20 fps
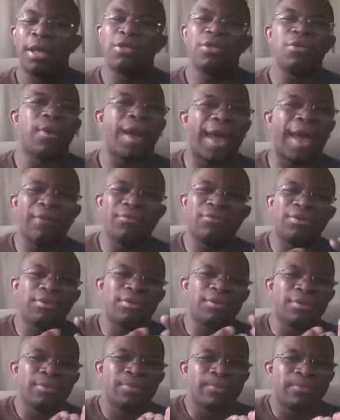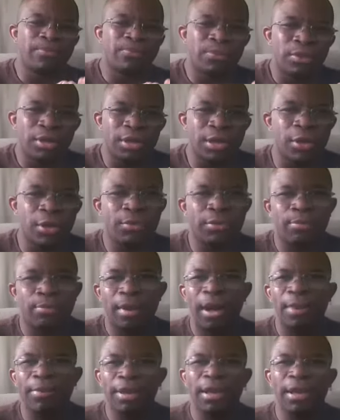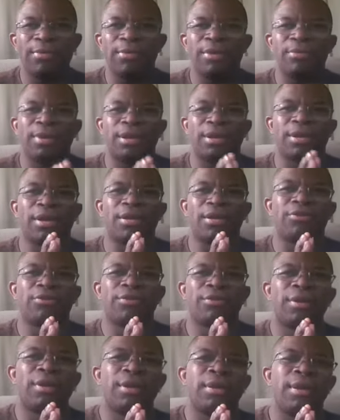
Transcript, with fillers: You have to, you know, with Bobby Hemmitt, because